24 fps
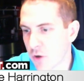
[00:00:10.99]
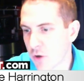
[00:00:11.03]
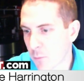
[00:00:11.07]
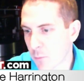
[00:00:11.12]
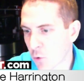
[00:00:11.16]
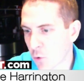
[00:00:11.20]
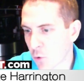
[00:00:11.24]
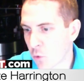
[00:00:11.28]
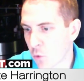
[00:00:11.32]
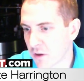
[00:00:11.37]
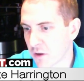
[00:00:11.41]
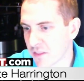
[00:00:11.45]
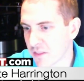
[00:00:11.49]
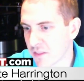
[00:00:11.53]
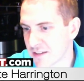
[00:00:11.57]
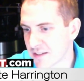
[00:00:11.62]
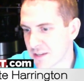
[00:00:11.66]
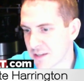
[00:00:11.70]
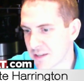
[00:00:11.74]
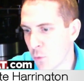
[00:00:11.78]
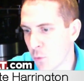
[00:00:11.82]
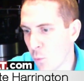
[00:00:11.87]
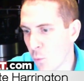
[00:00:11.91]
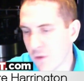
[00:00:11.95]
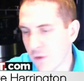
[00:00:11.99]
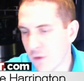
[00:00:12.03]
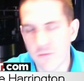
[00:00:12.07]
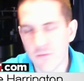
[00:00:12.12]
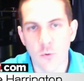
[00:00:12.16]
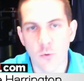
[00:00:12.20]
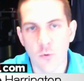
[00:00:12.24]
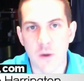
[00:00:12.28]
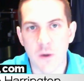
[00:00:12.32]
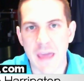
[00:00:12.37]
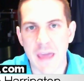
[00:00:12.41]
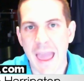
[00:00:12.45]
I'm recording this at
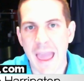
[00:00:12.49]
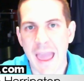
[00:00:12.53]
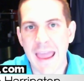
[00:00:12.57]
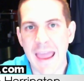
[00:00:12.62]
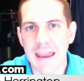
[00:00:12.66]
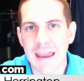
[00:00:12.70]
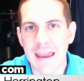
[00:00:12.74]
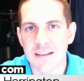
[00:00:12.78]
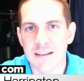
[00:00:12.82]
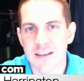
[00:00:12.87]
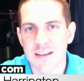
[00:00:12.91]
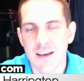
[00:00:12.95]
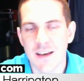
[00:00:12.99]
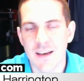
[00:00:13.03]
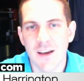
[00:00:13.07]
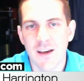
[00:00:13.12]
1:48